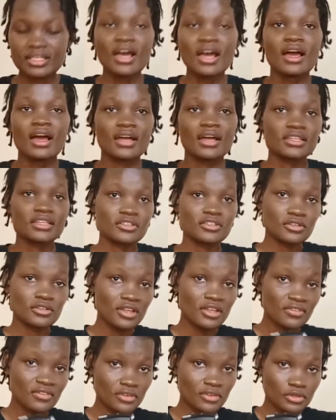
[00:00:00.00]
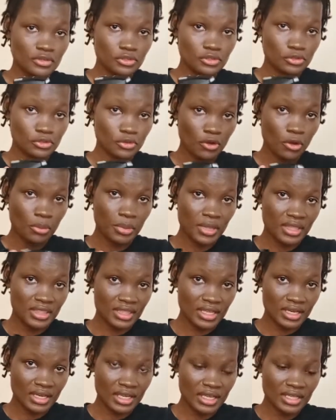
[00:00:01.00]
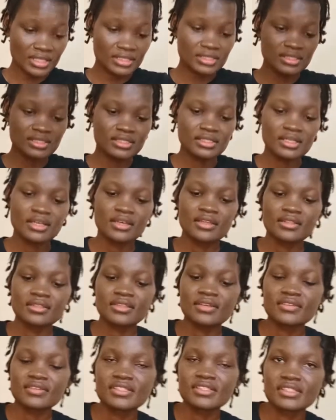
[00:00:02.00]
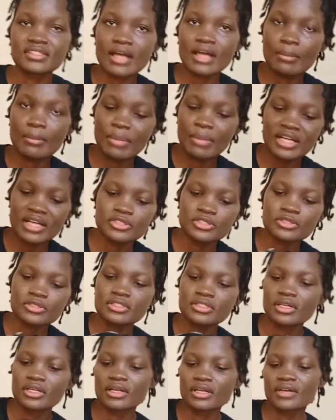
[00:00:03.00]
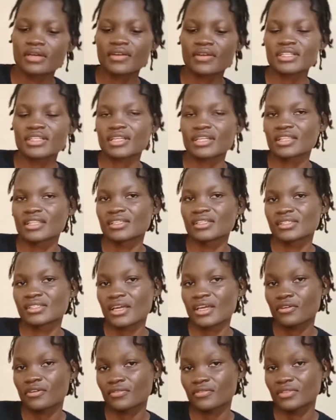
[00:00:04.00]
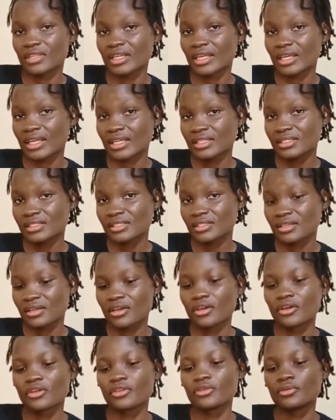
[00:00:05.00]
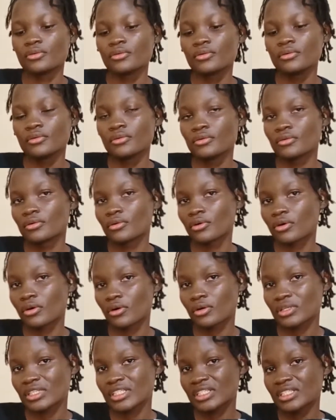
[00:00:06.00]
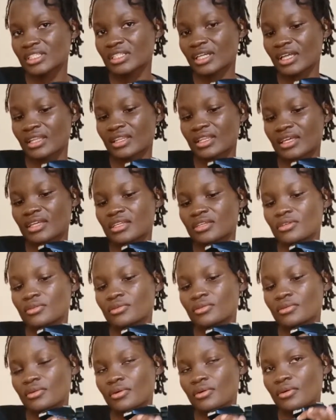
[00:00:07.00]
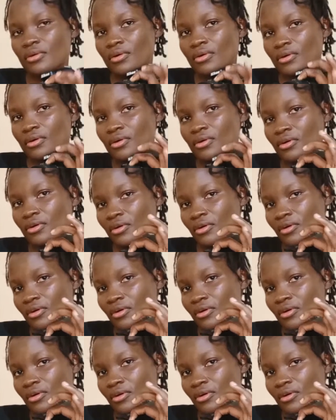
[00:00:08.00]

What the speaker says: order for you to open the lens, there is a button right at the side of the lens. You hold it and then you open.